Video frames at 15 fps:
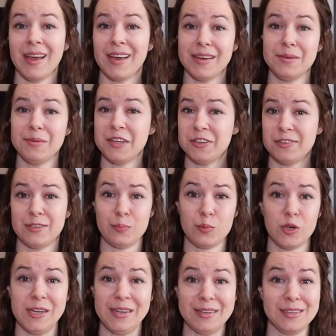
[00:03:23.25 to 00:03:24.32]
And his
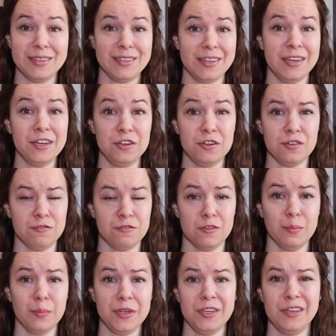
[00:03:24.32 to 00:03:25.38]
spree continued
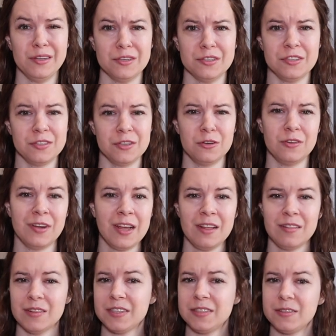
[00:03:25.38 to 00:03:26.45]
from here. So
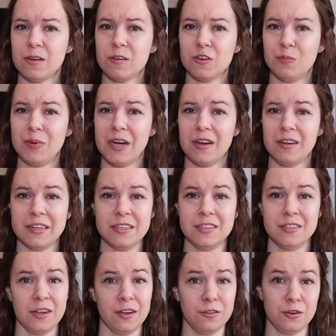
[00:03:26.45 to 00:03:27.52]
let's talk about
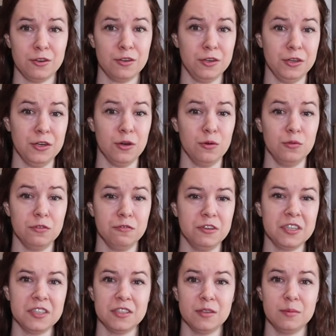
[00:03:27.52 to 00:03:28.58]
his other known
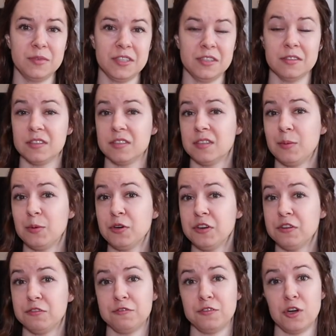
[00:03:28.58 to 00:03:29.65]
victims in the summer
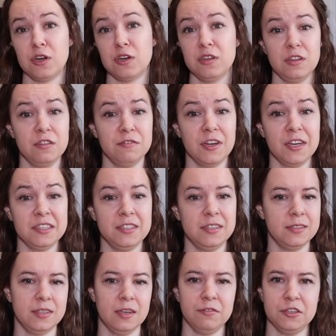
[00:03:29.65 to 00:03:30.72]
and fall of
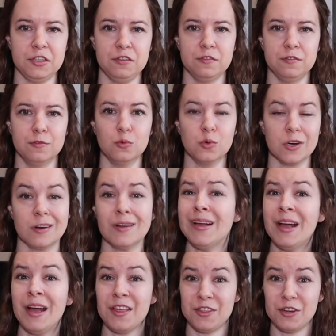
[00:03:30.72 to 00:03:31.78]
1974.
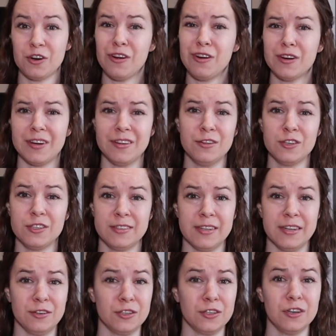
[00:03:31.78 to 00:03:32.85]
There are others
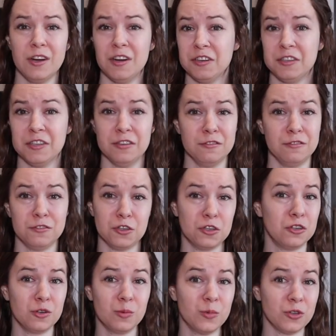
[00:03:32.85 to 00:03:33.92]
that are
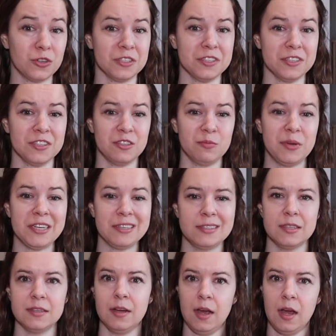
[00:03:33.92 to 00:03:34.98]
unconfirmed or
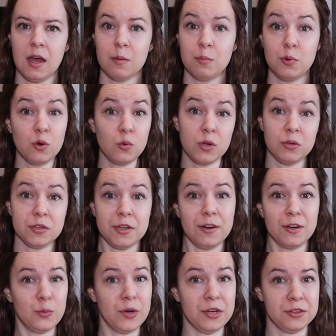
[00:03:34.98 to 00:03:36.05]
suspected, but we'll
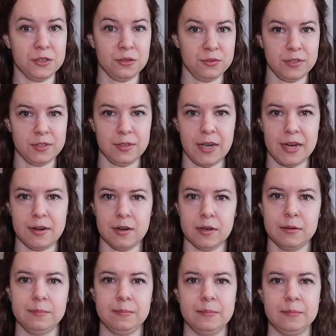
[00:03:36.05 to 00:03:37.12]
talk about those
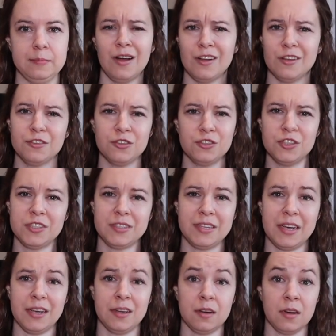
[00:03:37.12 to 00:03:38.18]
later. Also, just
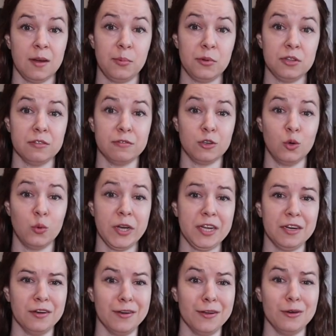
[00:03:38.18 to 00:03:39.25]
a couple of
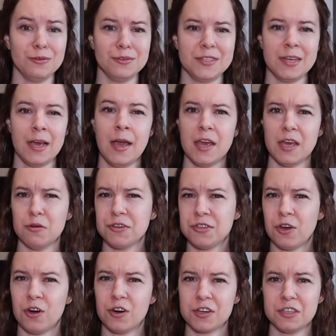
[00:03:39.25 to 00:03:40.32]
quick notes. It
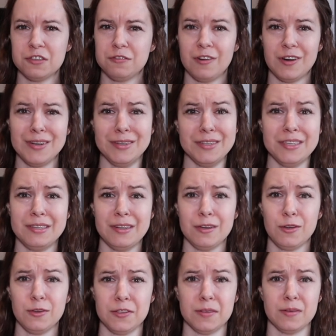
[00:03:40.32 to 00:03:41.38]
was hard to find
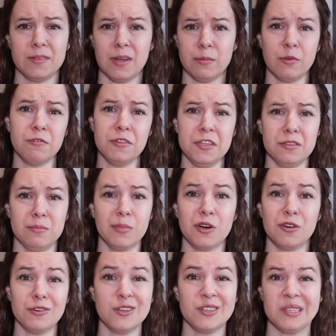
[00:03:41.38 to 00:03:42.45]
details on some of these
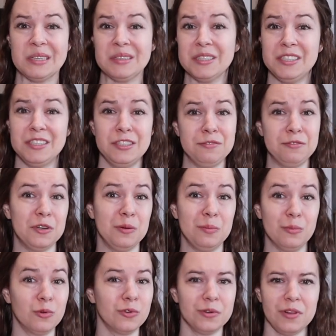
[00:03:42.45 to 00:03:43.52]
murders, at least
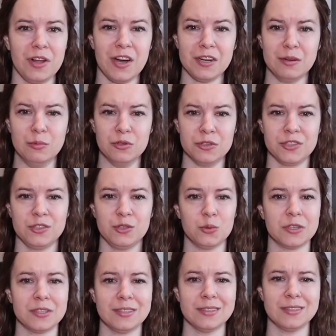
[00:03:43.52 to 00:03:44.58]
from reliable
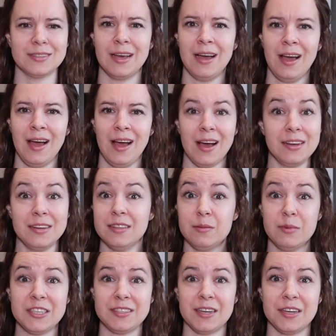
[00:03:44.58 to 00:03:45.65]
sources. I did
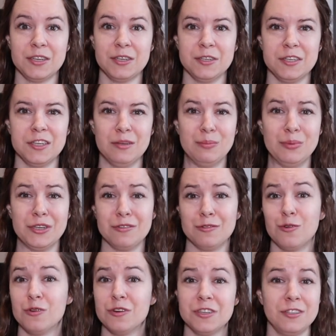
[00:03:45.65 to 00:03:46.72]
the best I could, but of
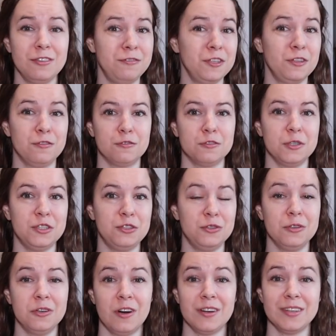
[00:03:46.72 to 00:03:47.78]
course, feel free
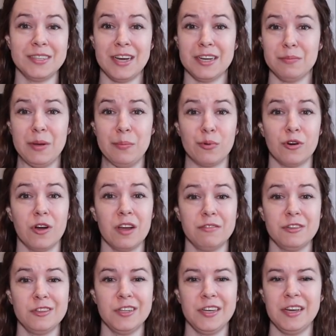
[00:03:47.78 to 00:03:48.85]
to contact me
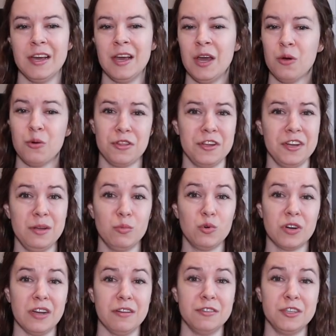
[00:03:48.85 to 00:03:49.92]
privately with any
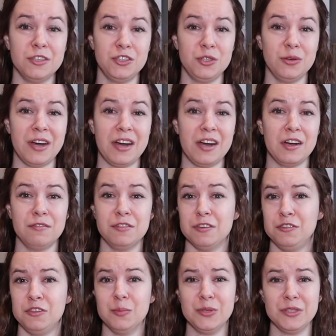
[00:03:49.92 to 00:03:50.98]
more evidence you have
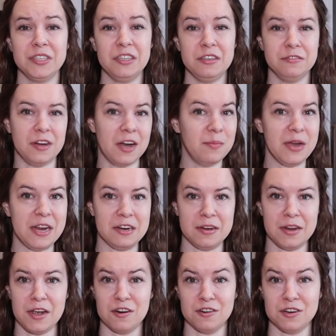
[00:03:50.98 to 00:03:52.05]
if you believe I made
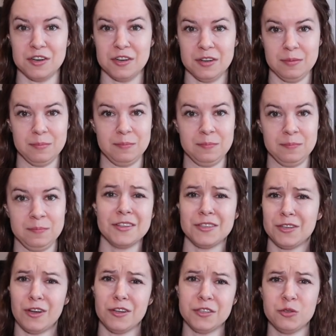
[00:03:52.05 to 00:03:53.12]
an error.
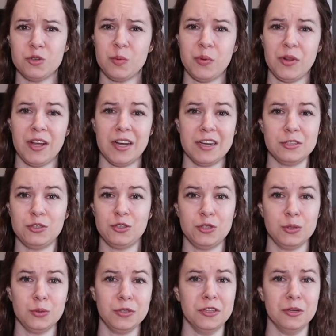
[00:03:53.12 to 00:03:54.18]
This also applies
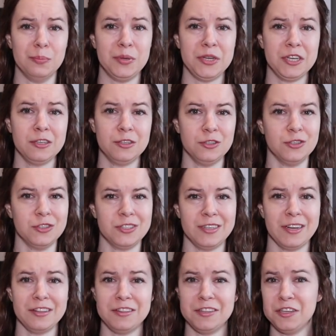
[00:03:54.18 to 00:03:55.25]
to the pictures,
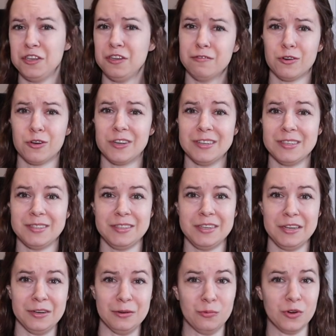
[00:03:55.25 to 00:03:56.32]
and I think you've already
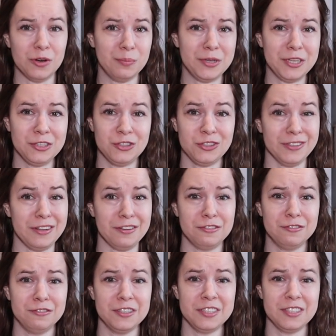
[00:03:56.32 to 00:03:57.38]
seen one picture that
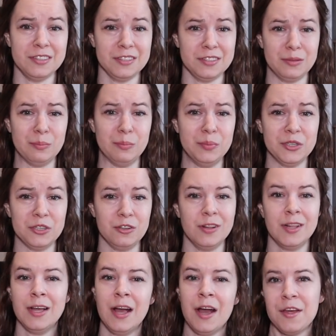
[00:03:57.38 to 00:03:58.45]
fits this
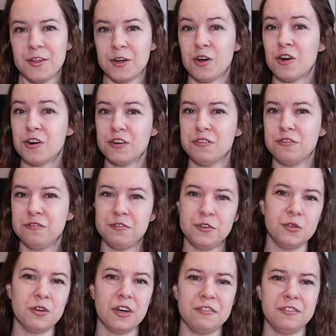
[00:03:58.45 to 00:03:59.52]
bill. There are a
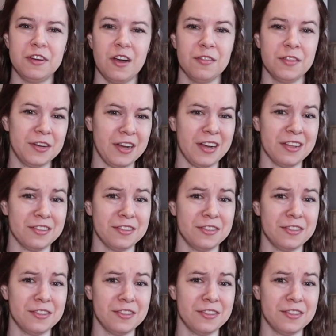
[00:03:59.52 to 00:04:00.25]
few I found that I